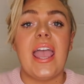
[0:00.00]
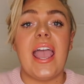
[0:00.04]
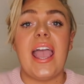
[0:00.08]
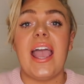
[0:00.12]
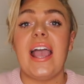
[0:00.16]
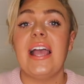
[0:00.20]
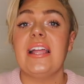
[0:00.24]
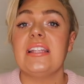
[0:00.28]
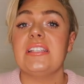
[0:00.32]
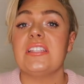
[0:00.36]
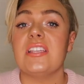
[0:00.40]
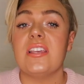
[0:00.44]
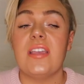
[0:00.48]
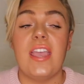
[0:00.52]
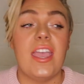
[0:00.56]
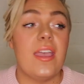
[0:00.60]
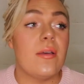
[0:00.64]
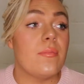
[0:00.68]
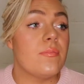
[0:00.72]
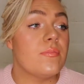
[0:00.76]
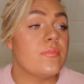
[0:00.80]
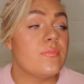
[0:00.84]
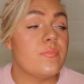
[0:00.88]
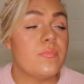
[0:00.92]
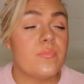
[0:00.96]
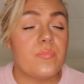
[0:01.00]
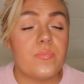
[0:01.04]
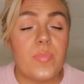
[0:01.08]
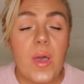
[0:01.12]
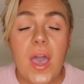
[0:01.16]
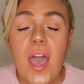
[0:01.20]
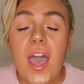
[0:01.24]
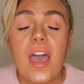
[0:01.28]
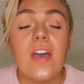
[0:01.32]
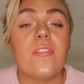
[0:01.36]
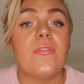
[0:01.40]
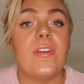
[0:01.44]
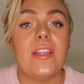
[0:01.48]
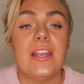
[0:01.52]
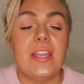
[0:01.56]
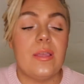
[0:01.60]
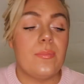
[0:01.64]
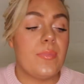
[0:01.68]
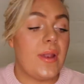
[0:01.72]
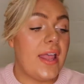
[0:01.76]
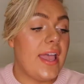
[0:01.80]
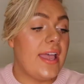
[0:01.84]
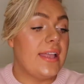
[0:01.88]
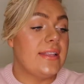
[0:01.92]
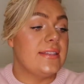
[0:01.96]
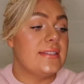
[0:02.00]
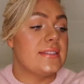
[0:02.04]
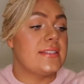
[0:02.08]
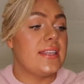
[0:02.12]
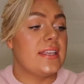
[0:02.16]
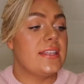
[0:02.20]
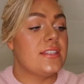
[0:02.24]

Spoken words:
and it perfectly blends.